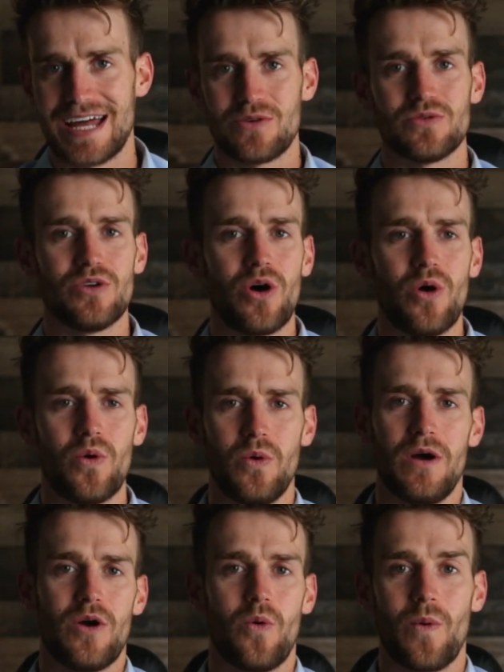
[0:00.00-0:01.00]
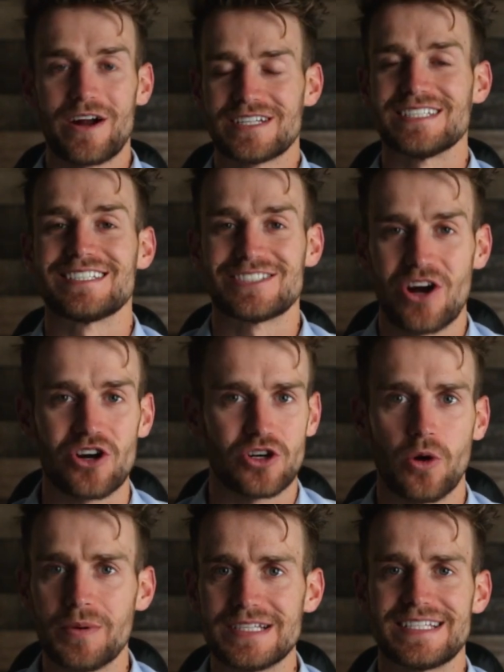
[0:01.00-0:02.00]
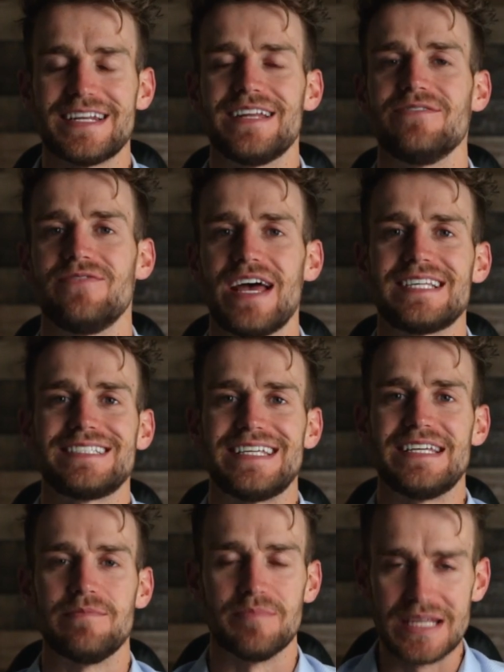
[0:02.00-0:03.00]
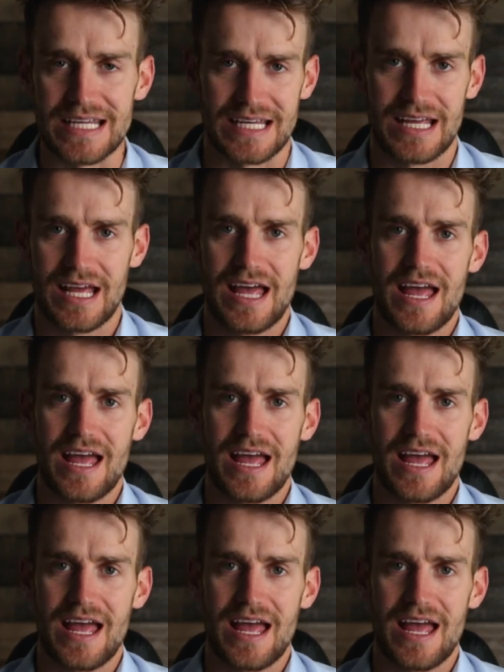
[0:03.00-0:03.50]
I don't know where to start. Nobody's going to invest in me.